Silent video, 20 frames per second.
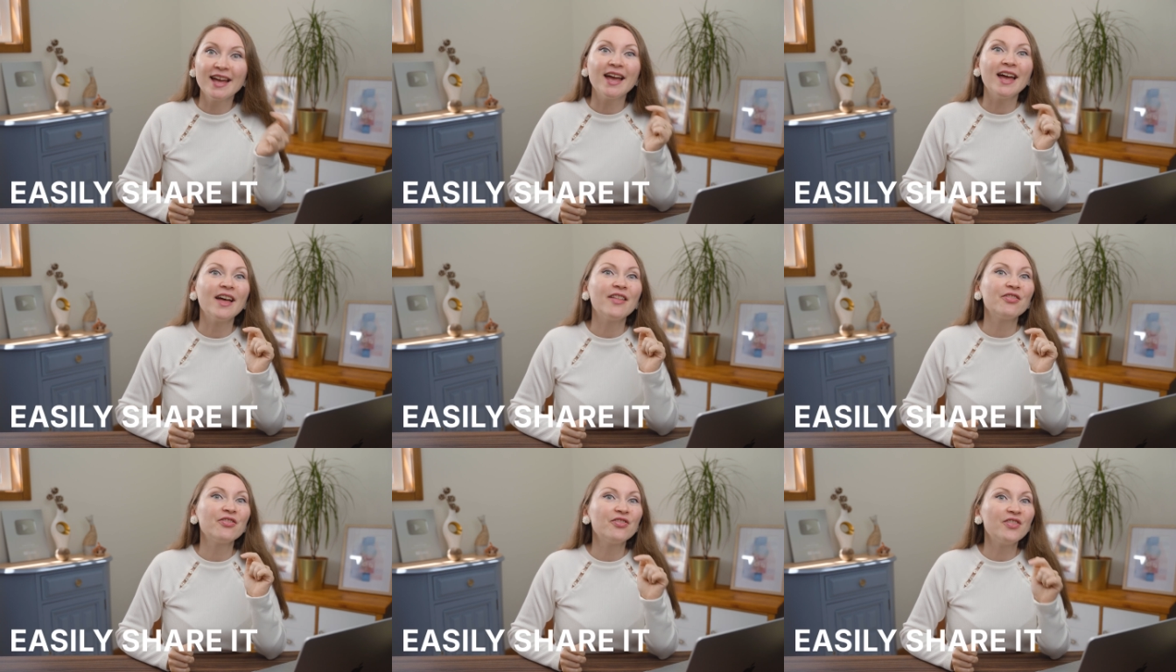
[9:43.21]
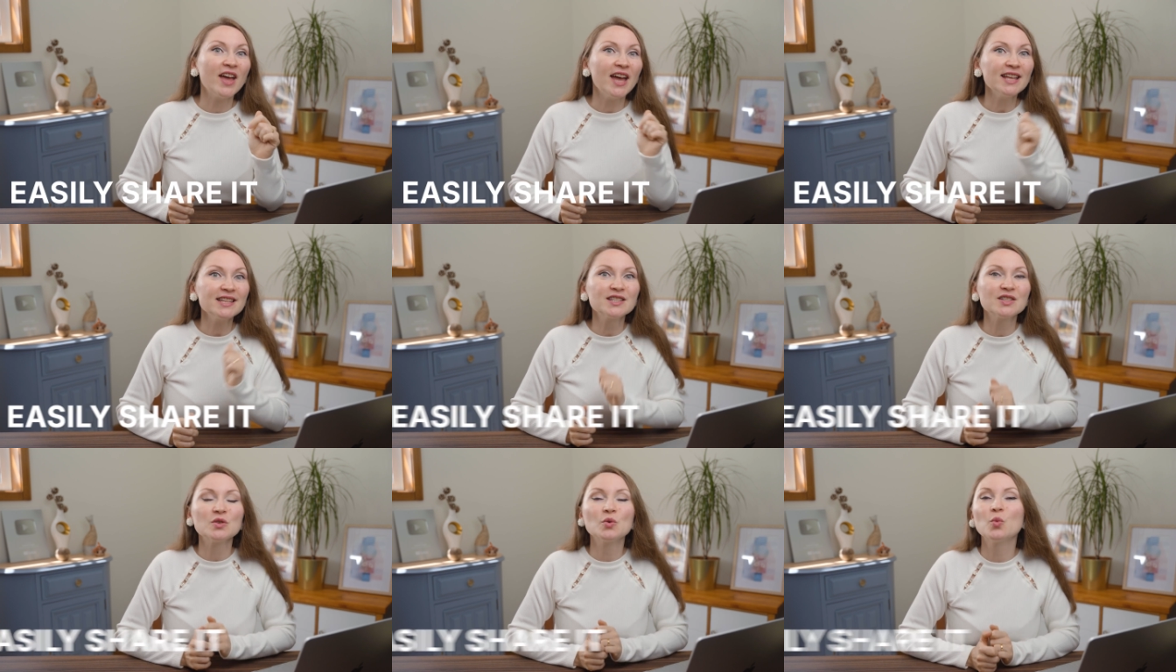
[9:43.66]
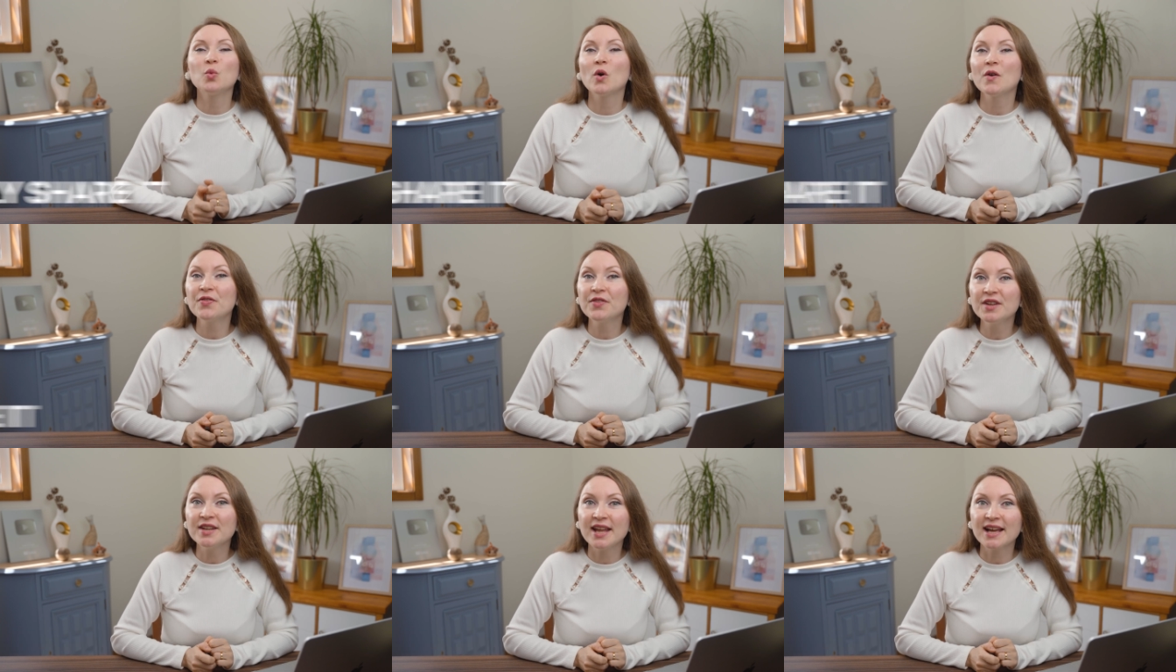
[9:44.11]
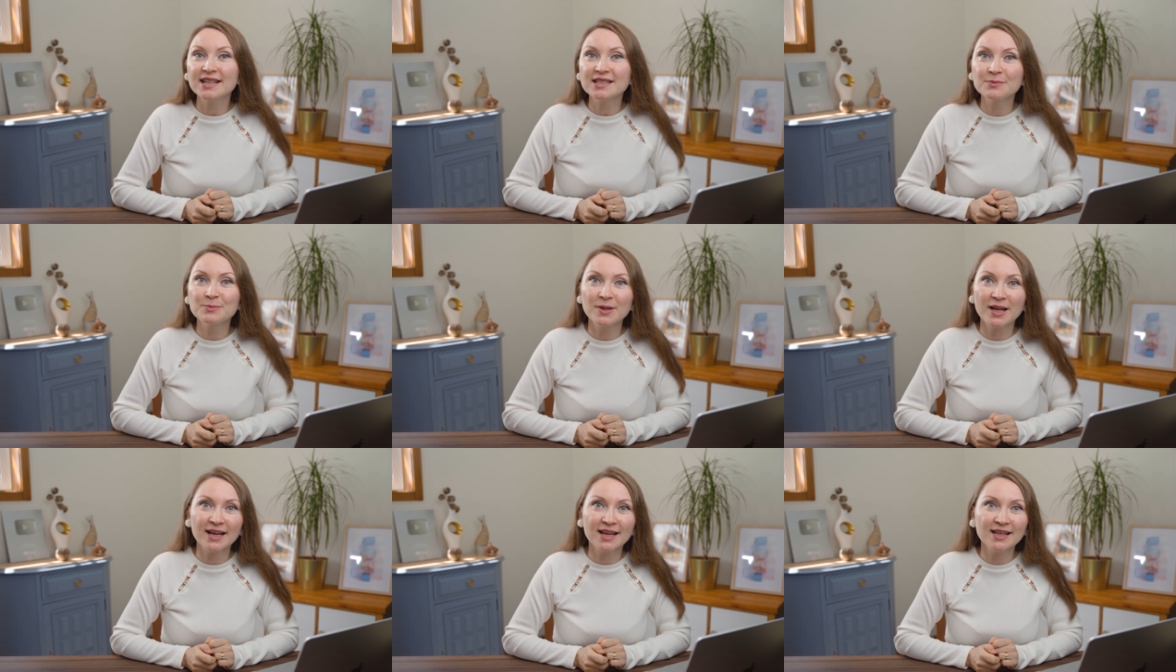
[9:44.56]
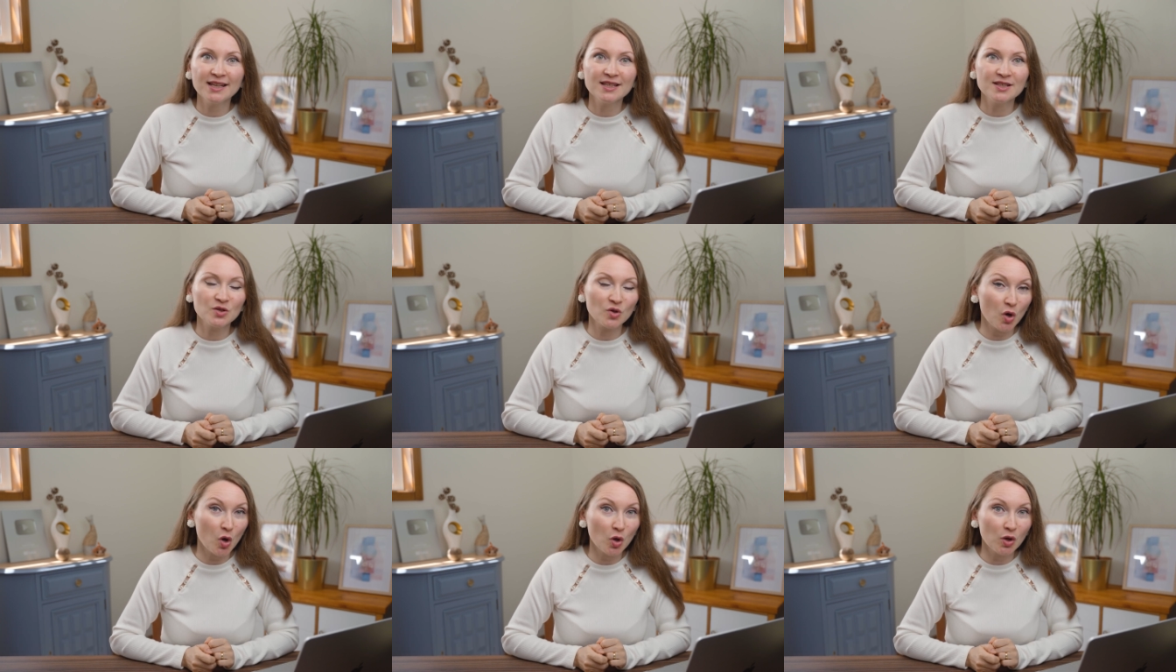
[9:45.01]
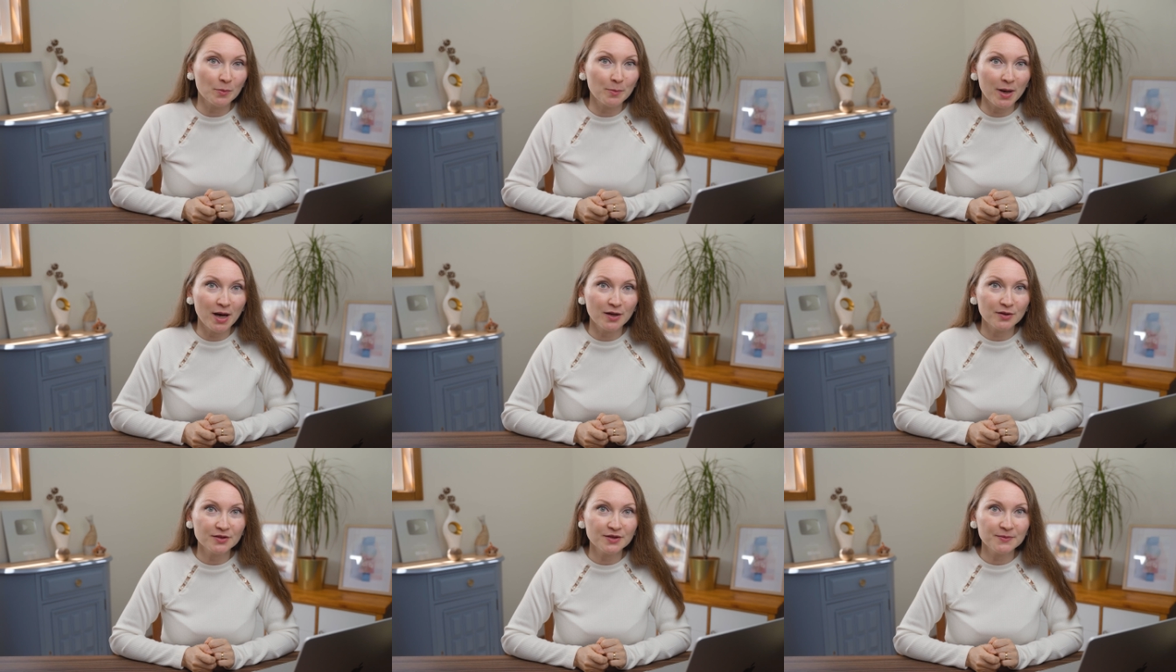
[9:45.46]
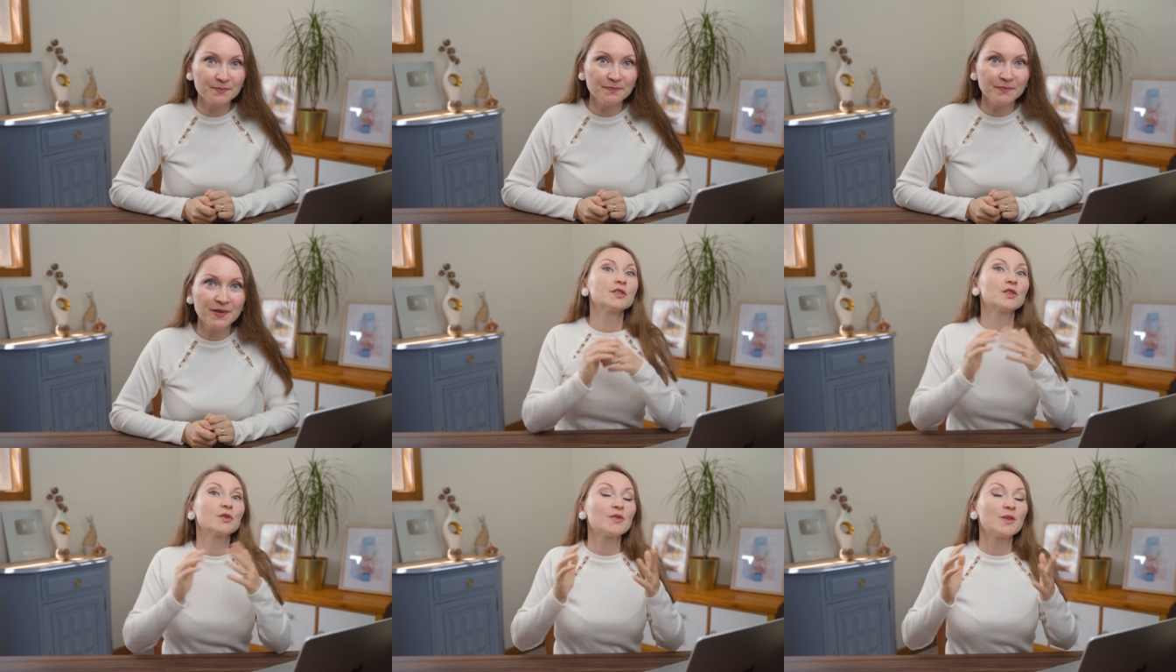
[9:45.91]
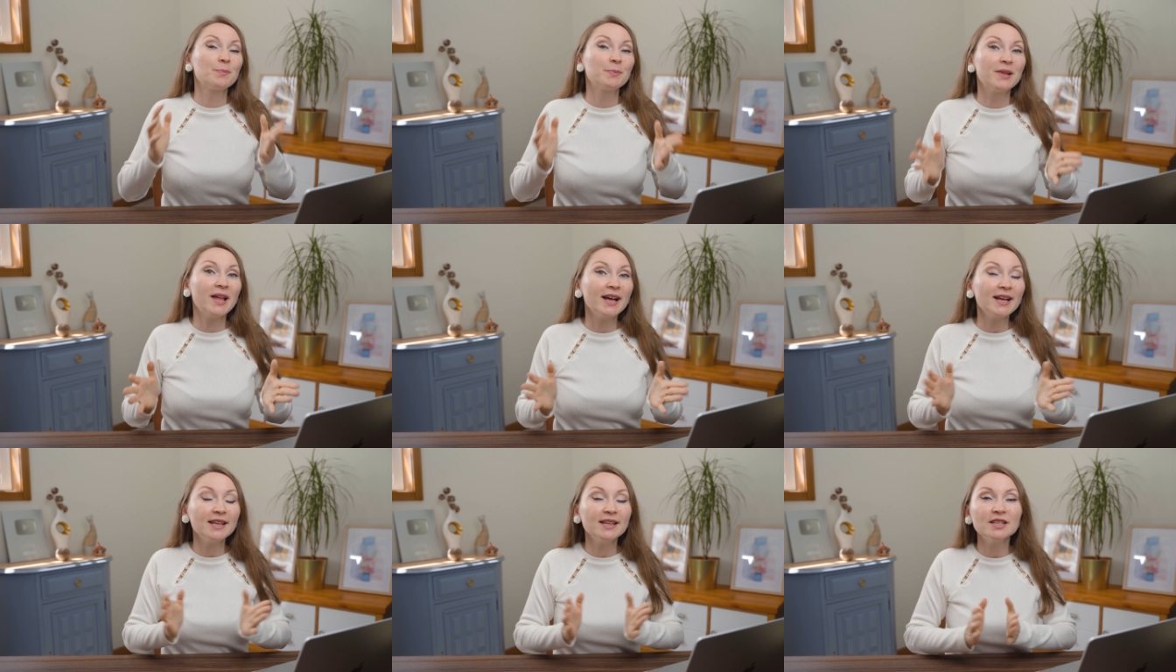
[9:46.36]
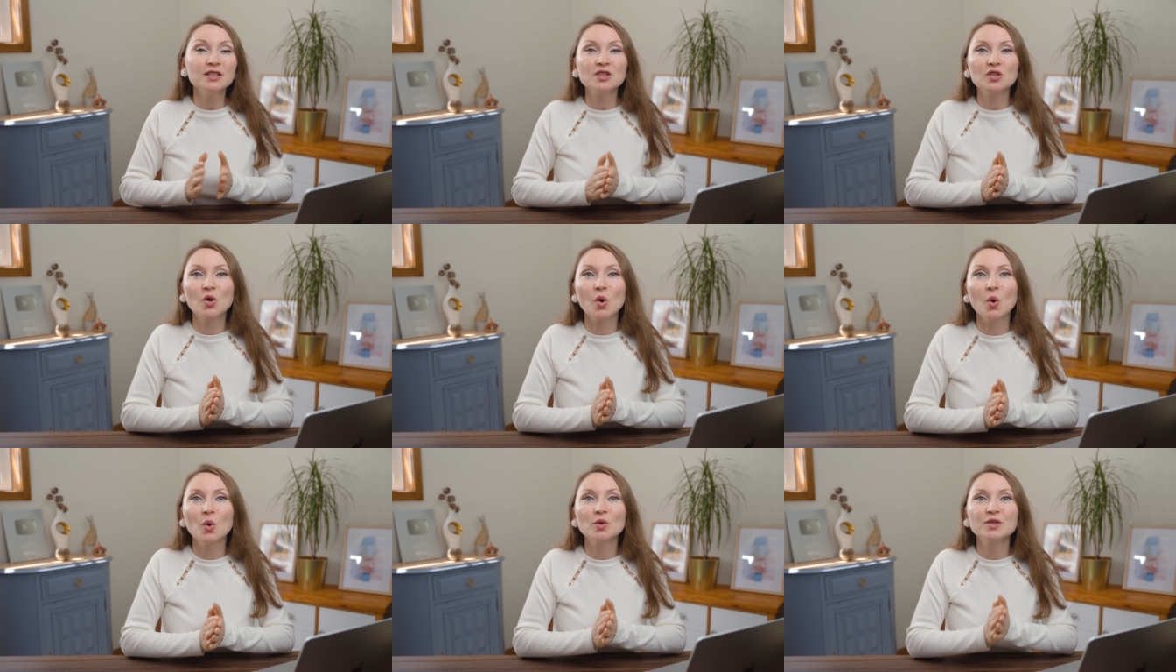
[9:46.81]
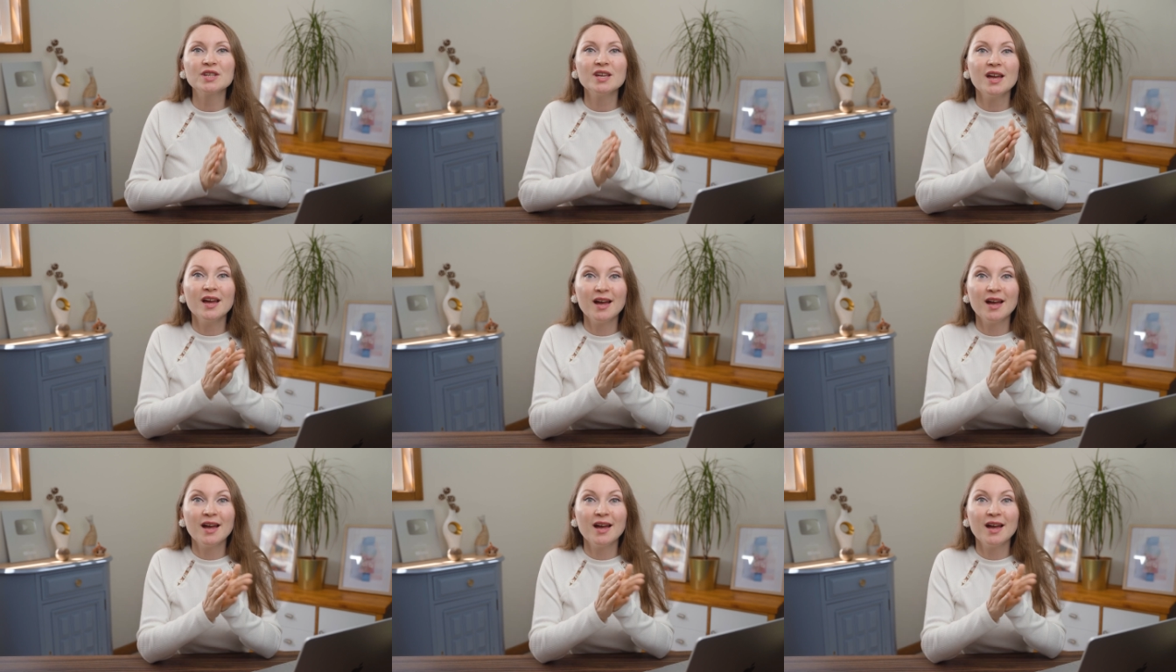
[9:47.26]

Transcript: And that's what the next plugin is all about. So the plugin is called